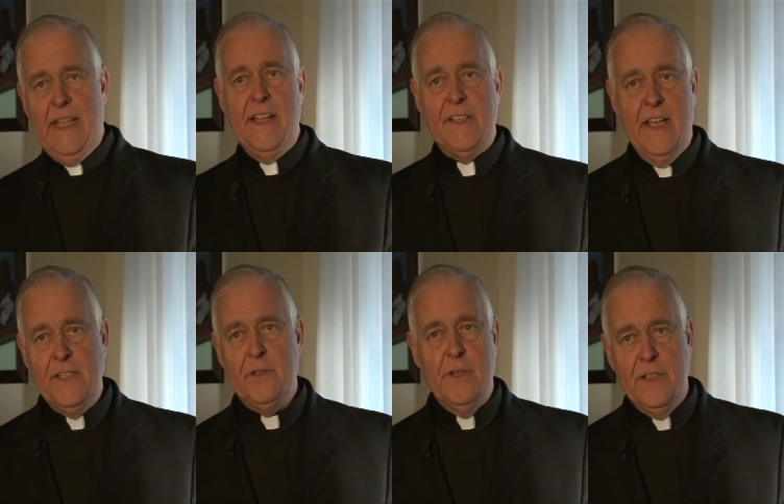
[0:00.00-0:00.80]
10
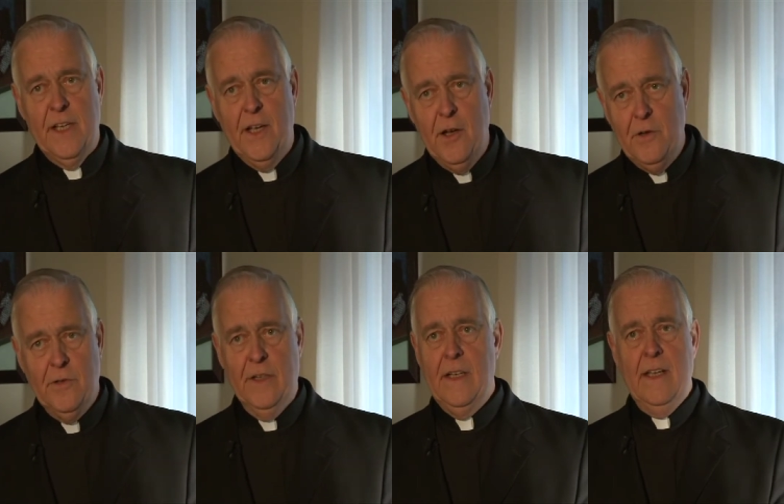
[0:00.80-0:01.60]
centuries ago
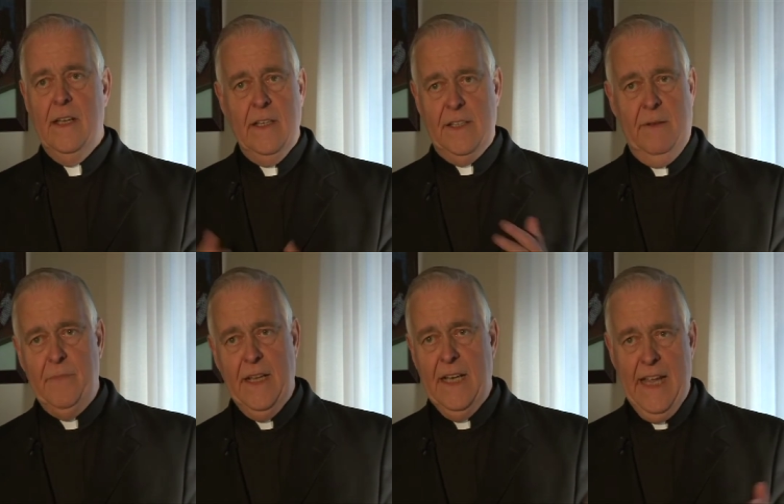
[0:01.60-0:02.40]
or
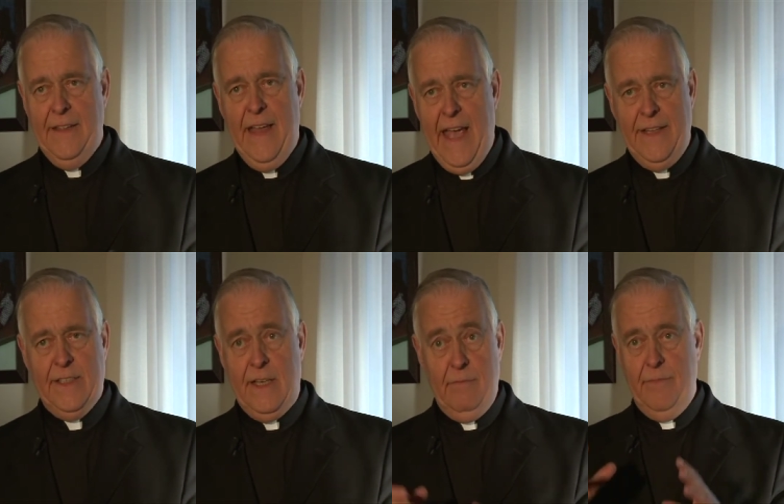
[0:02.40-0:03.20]
something like that,
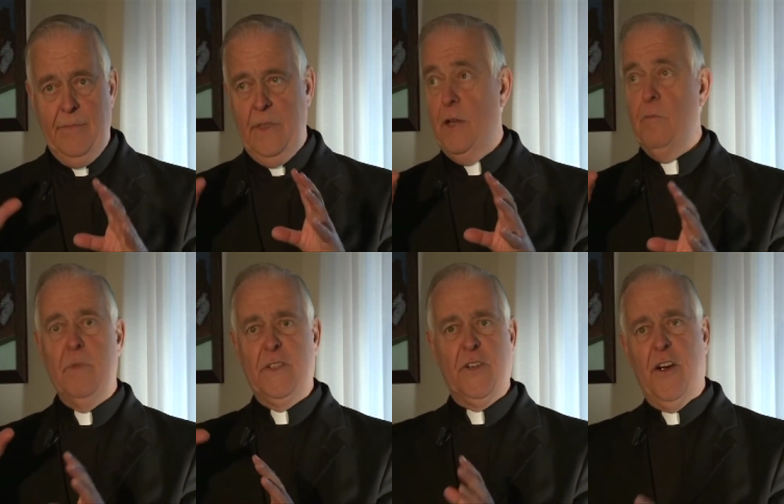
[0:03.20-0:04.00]
some you know
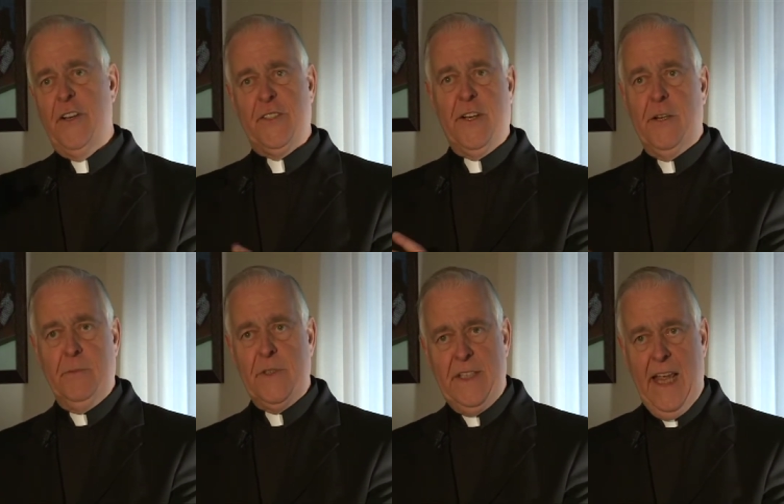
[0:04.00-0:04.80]
bizarre
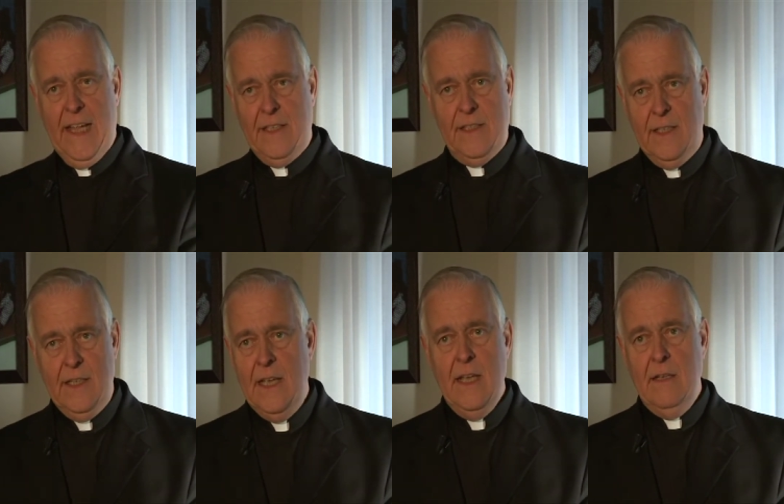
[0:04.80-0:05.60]
circumstance,
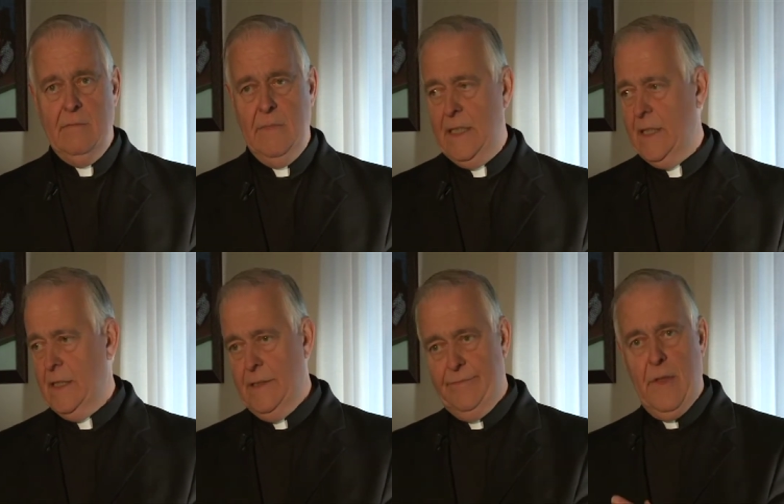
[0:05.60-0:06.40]
uh,
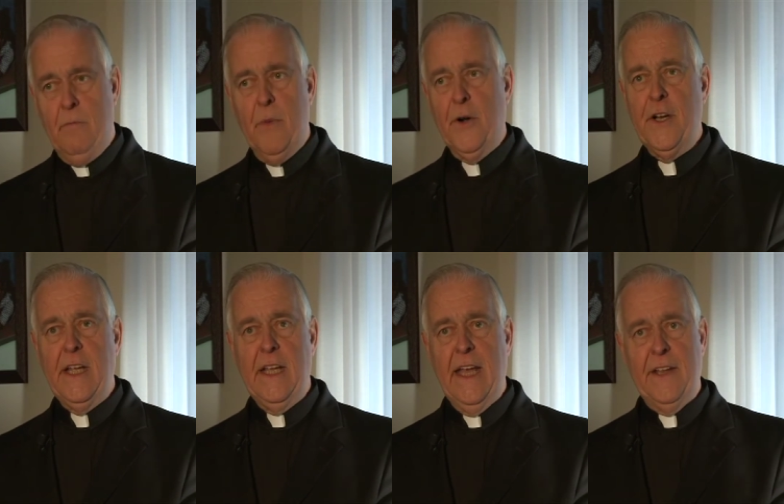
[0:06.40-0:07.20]
uh, a
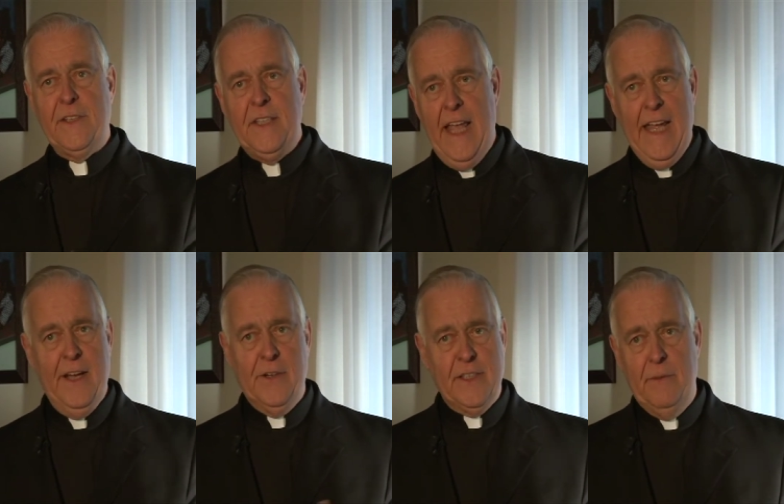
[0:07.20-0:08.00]
burning at a
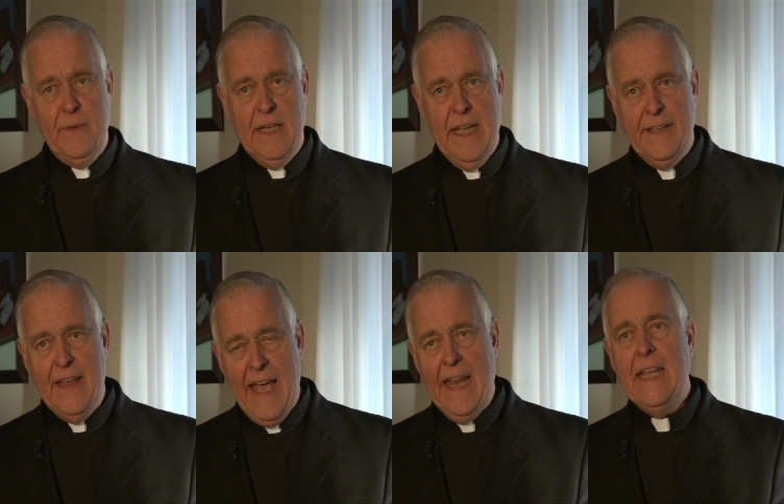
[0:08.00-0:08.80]
stake or something like
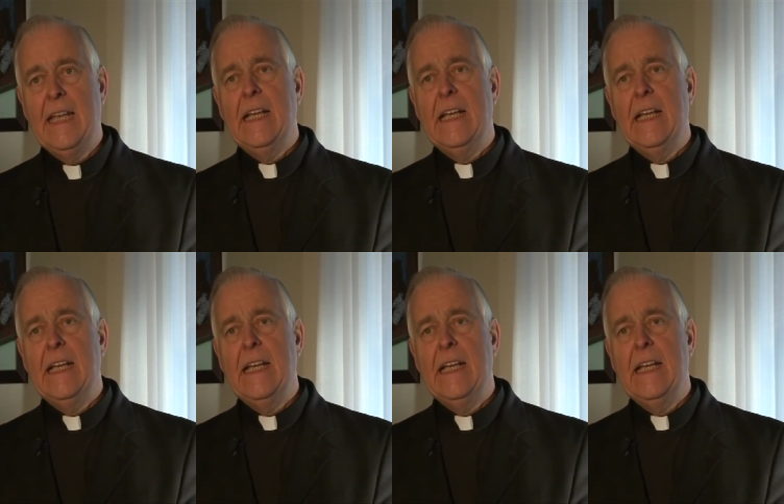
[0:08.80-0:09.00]
that.